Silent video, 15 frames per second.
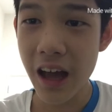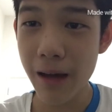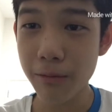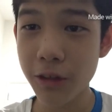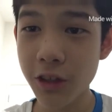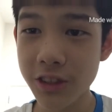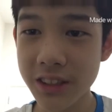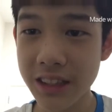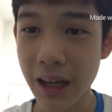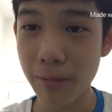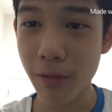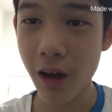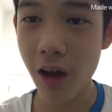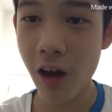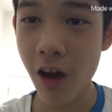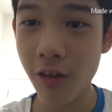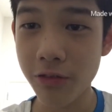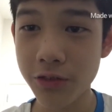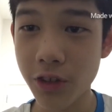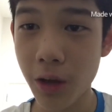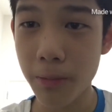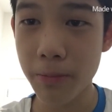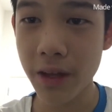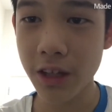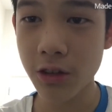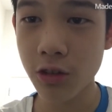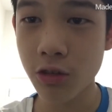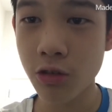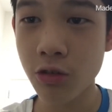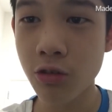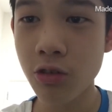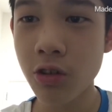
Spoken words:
upload some off-topic